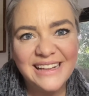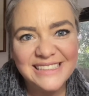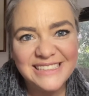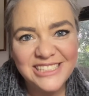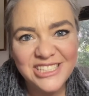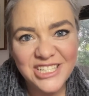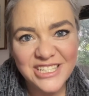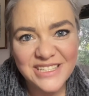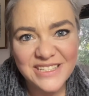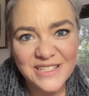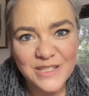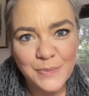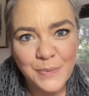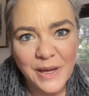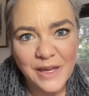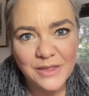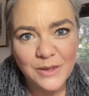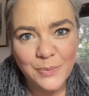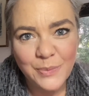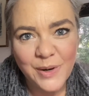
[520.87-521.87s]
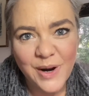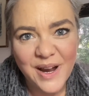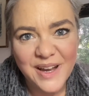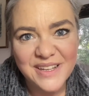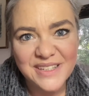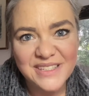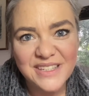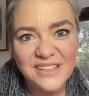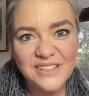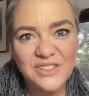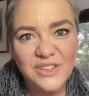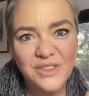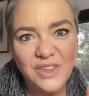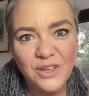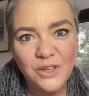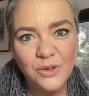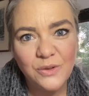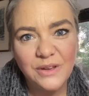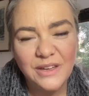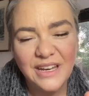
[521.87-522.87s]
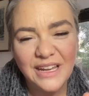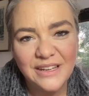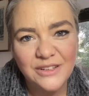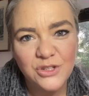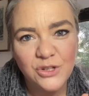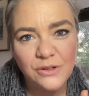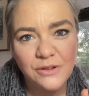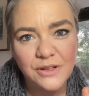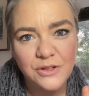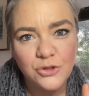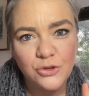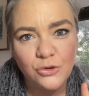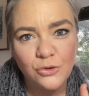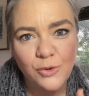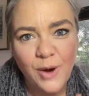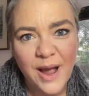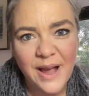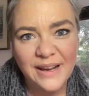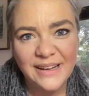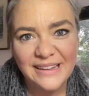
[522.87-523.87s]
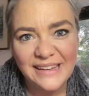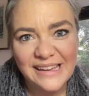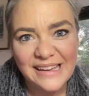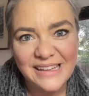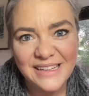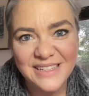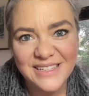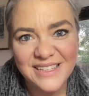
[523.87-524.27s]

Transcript: Jesus paid the price so that you could enter in directly